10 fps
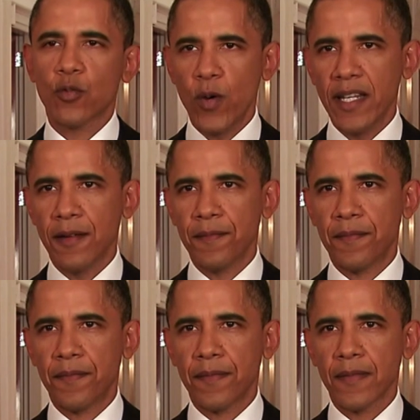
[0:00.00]
week,
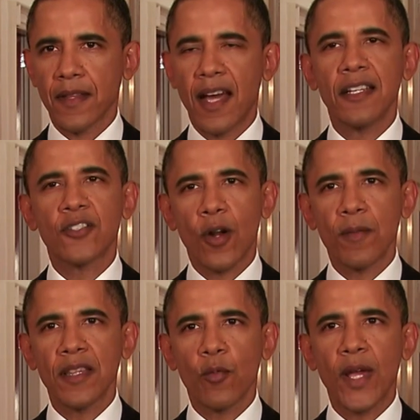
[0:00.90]
I
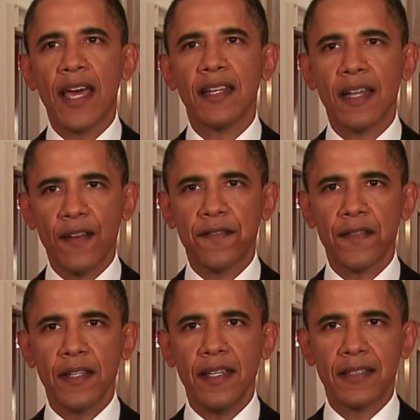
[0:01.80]
determined that we had enough
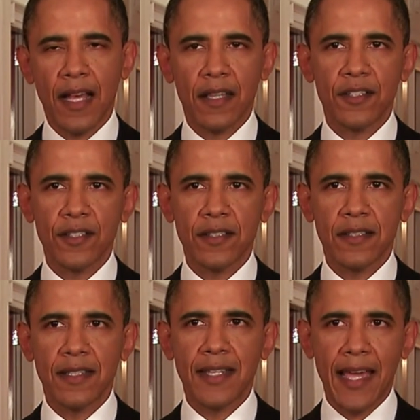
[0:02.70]
intelligence
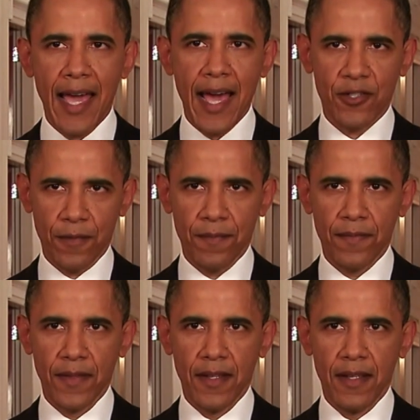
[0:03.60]
to take action
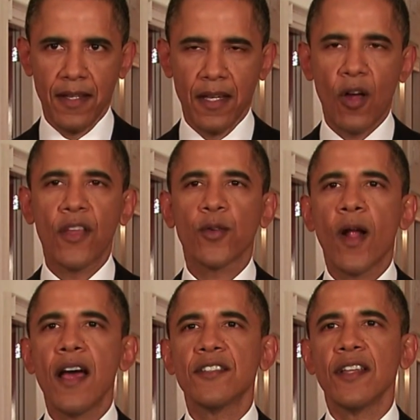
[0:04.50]
and
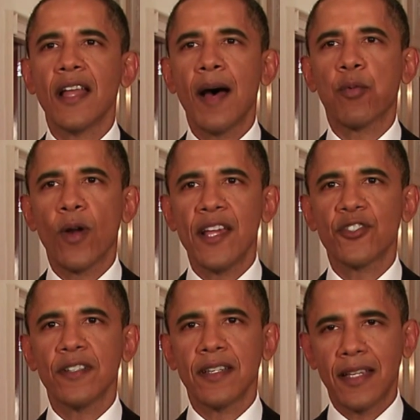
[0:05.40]
authorized an
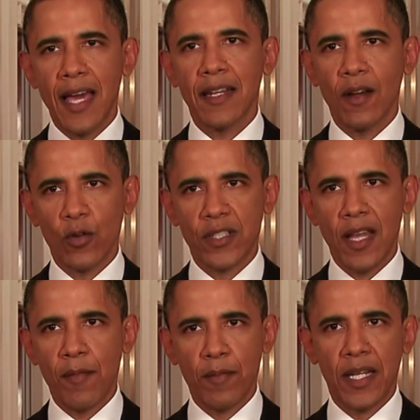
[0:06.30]
operation to get
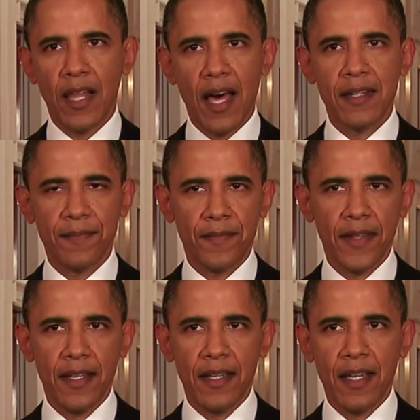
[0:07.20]
Osama bin Laden
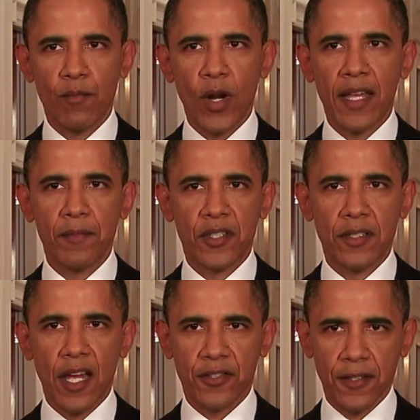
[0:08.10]
and bring him to
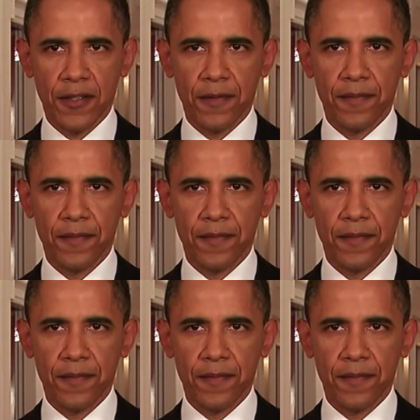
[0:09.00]
justice.